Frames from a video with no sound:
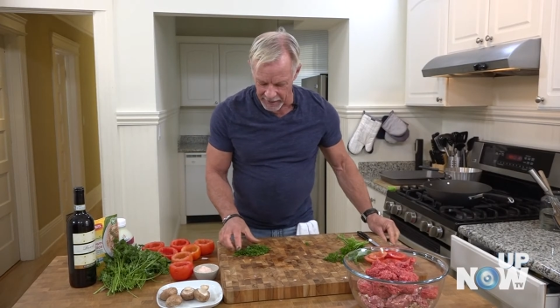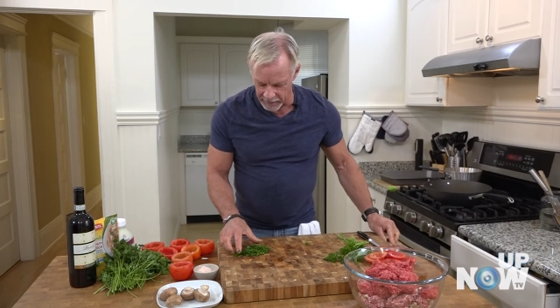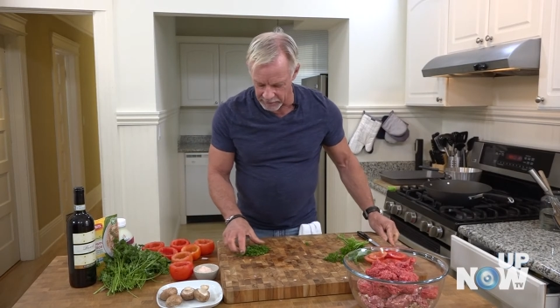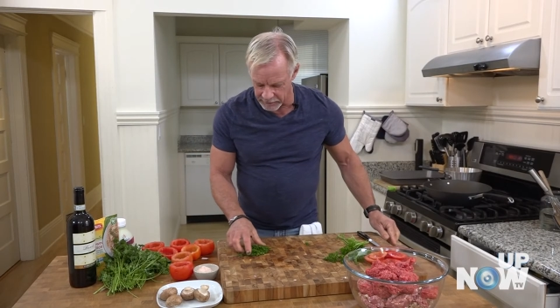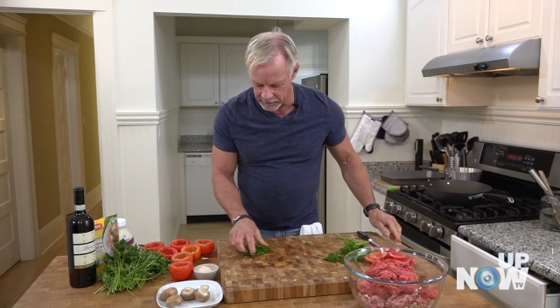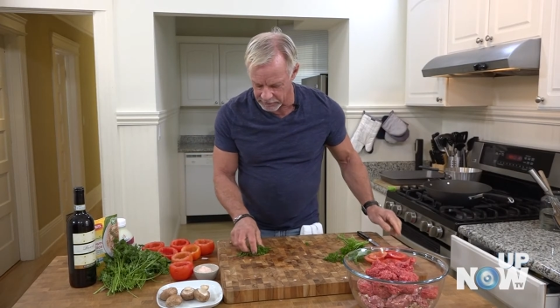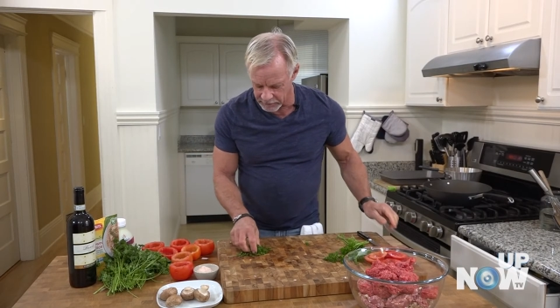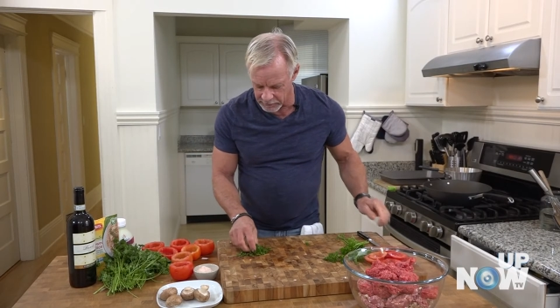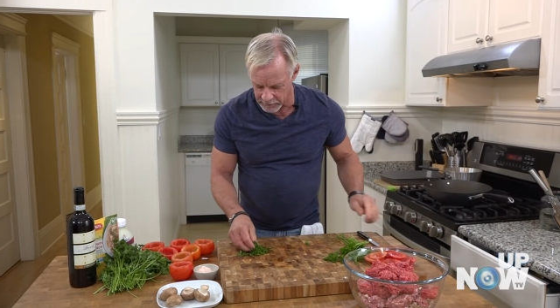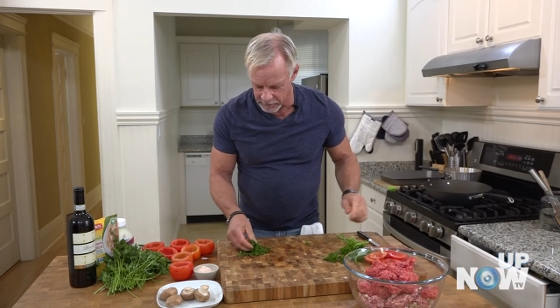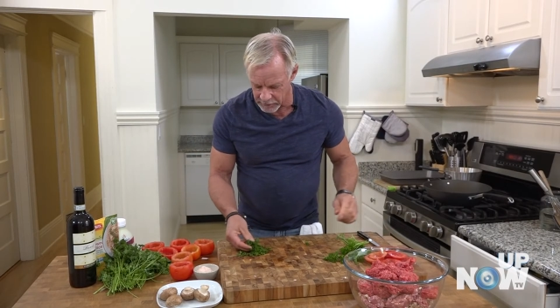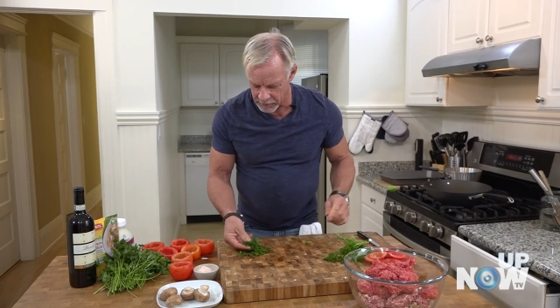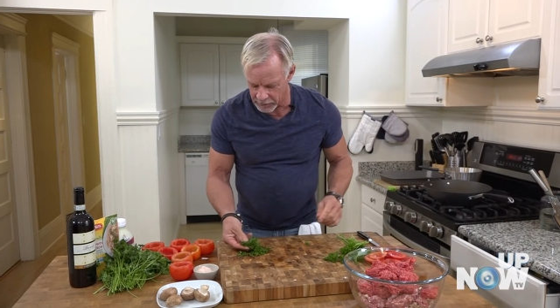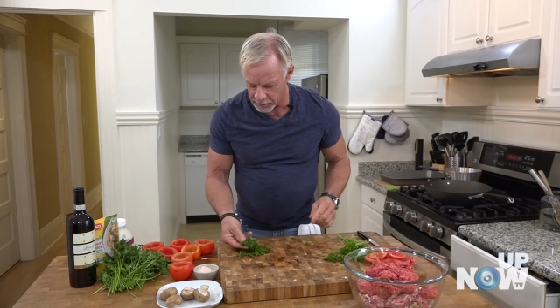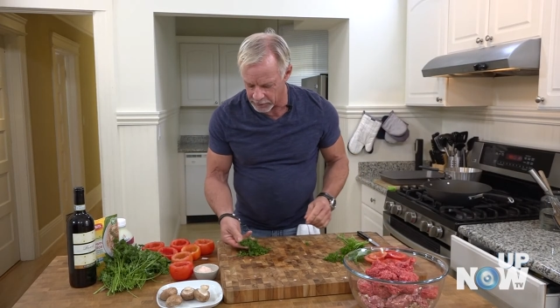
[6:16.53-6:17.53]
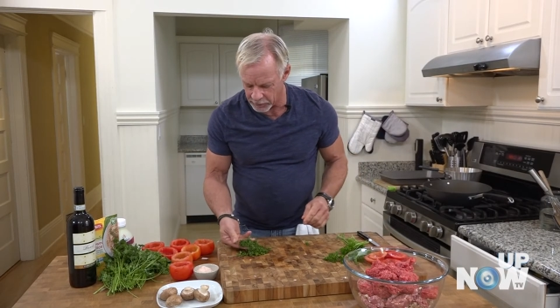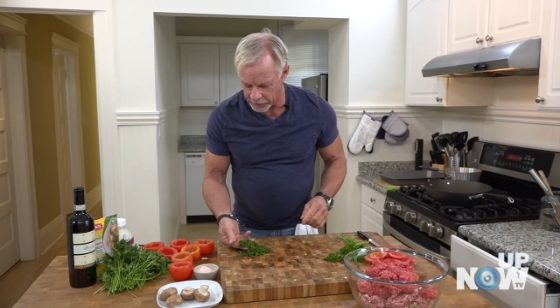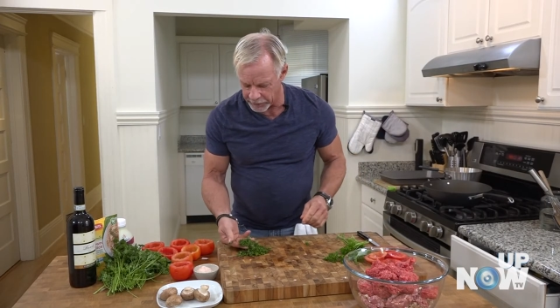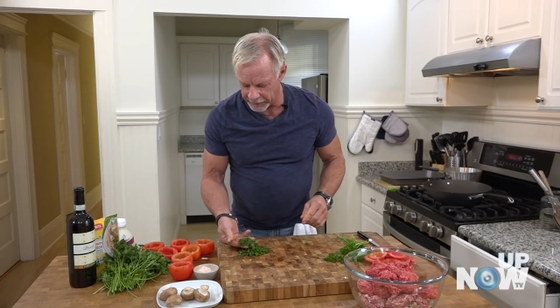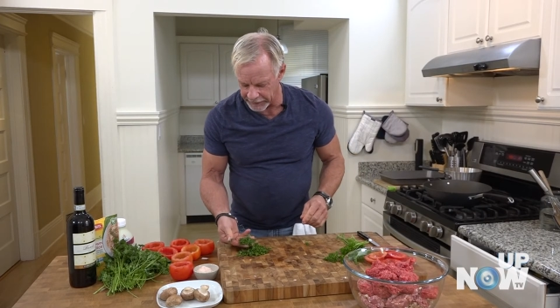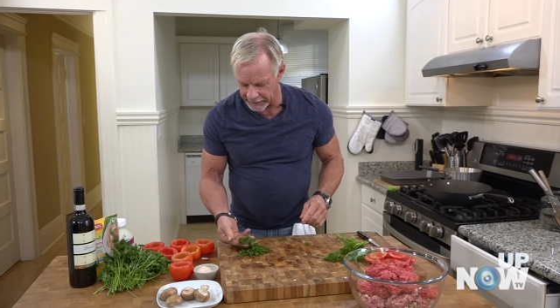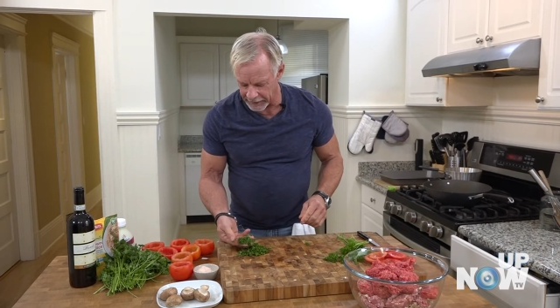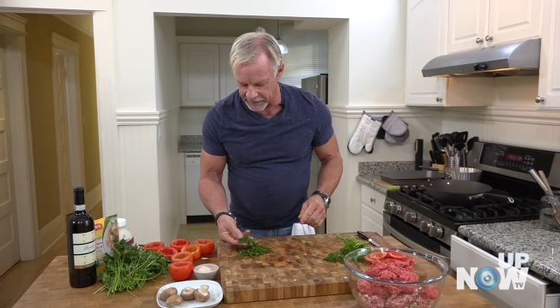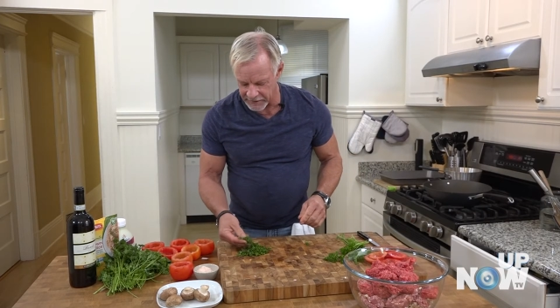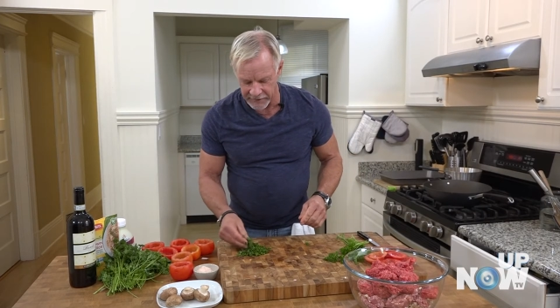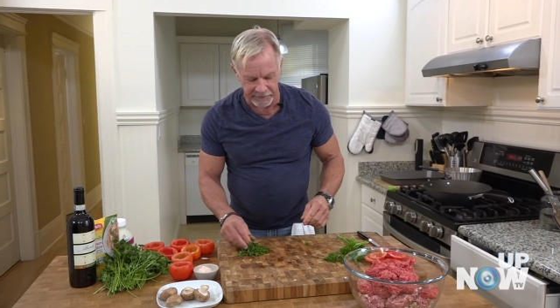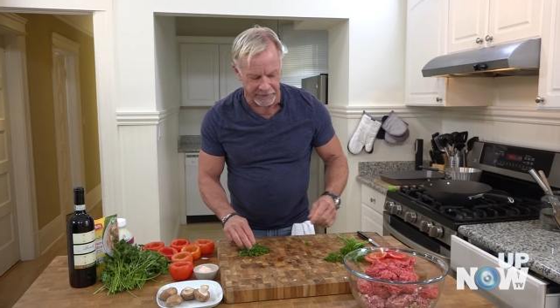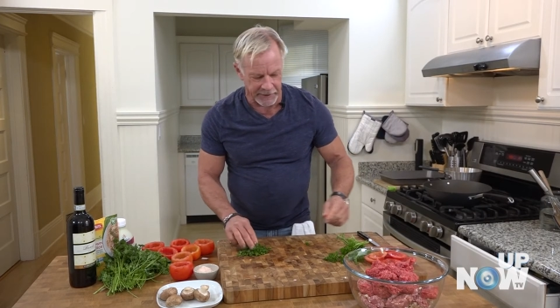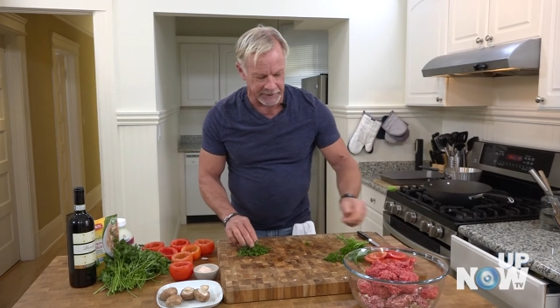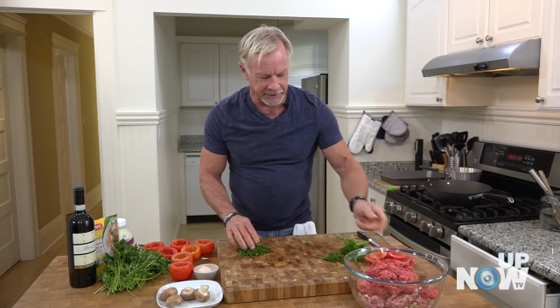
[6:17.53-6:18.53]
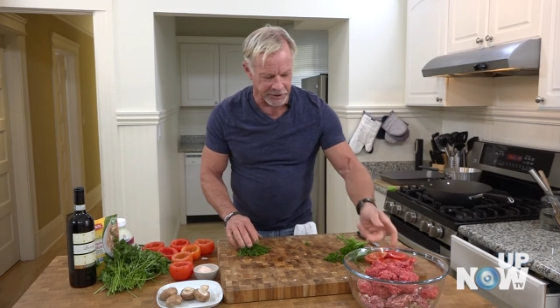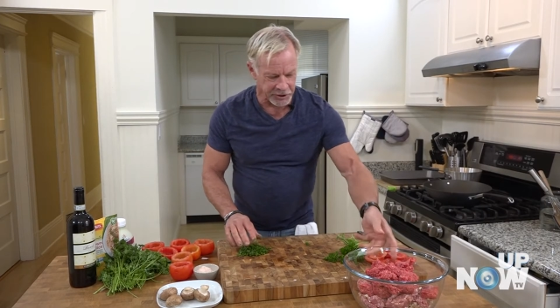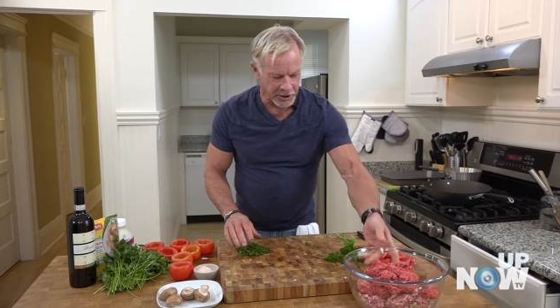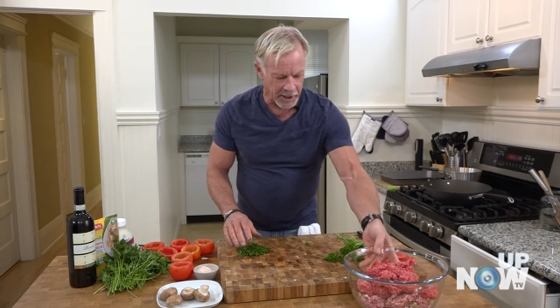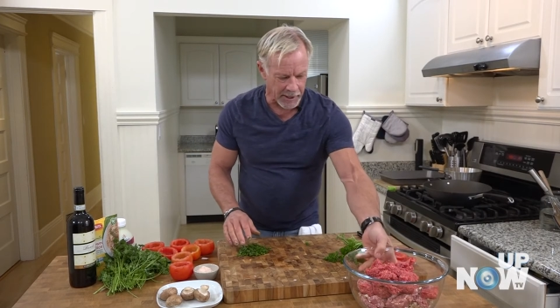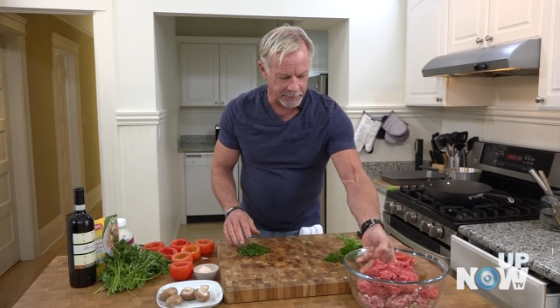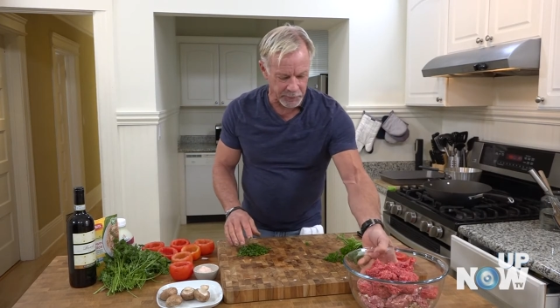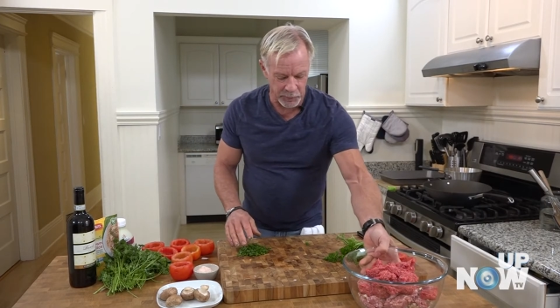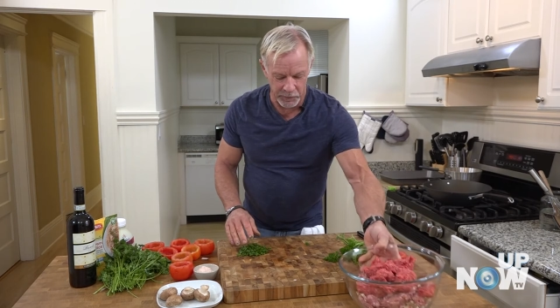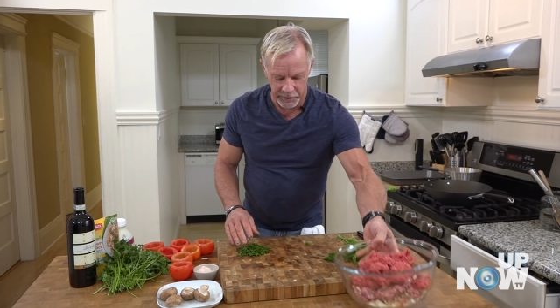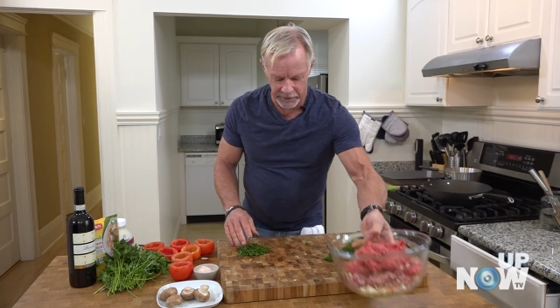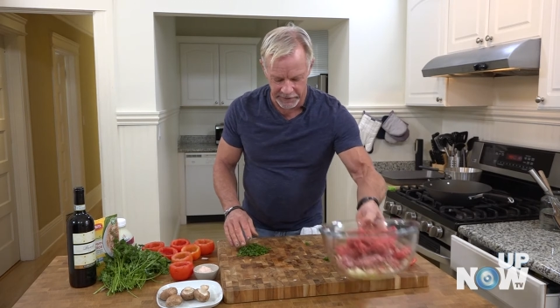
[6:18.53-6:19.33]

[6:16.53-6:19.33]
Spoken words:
out really nicely finely chopped.